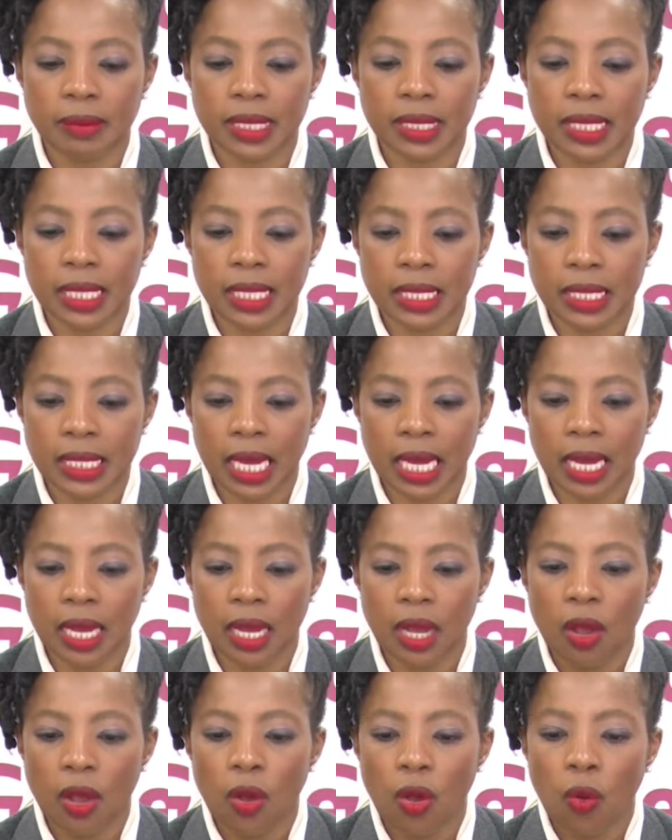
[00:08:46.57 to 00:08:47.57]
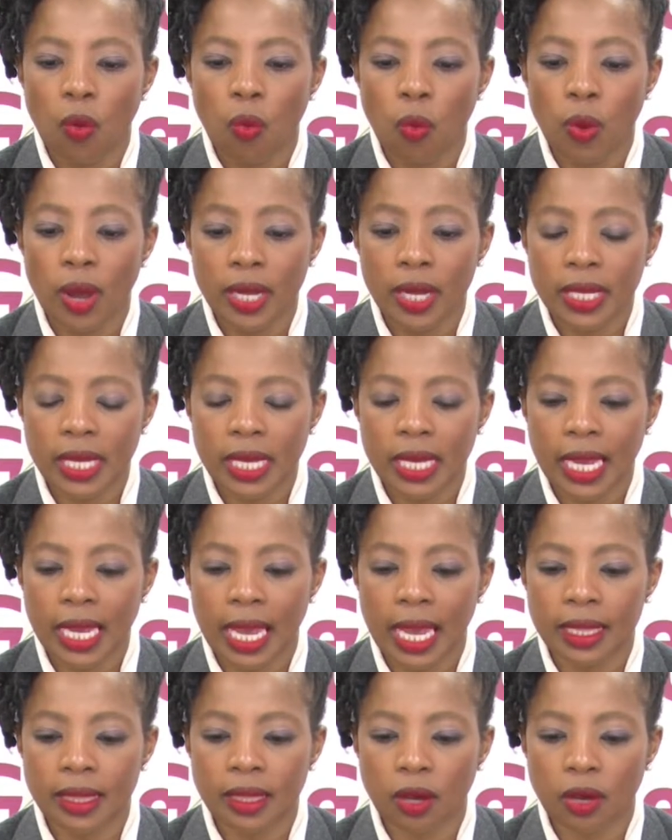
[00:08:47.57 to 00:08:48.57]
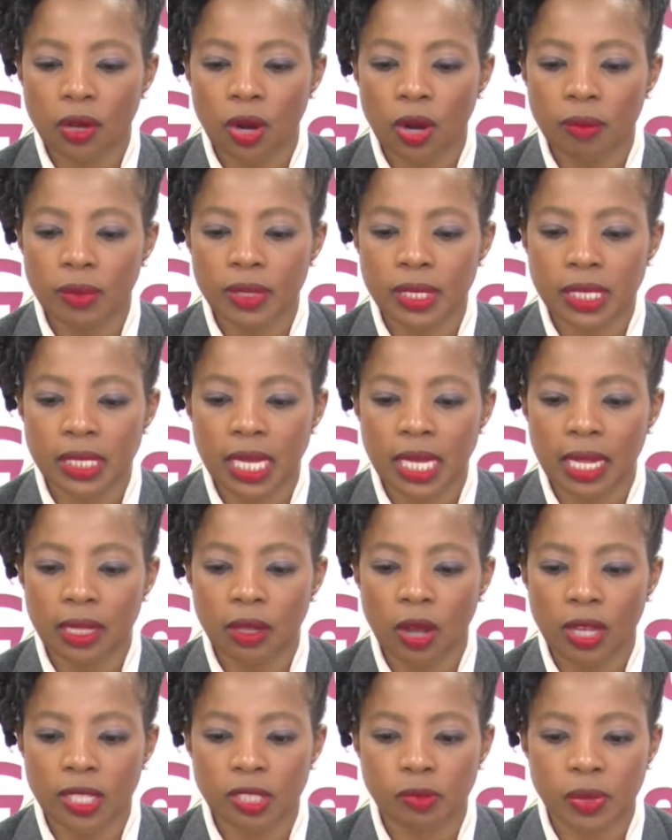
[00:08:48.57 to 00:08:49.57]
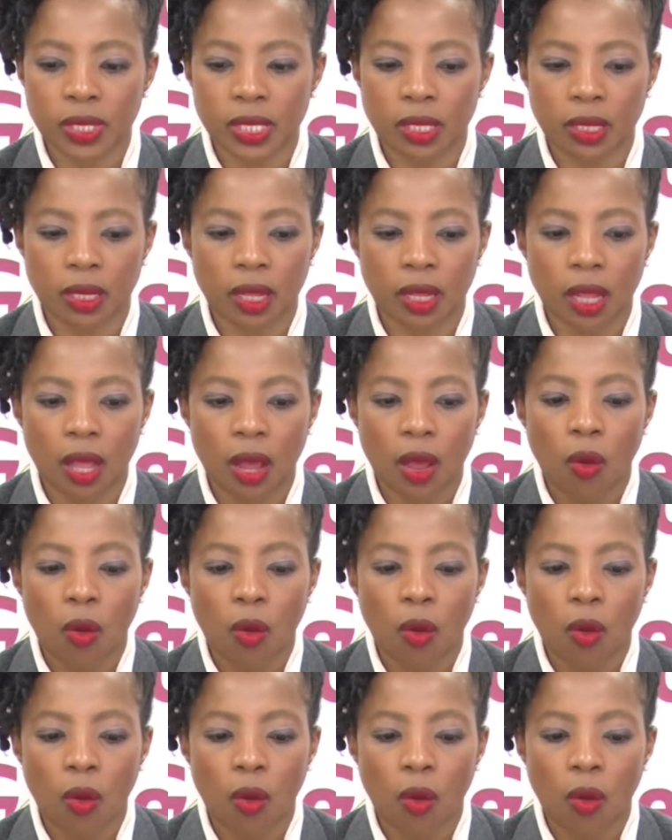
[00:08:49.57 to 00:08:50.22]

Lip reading: Msiza, working at the Grobelstyle Hospital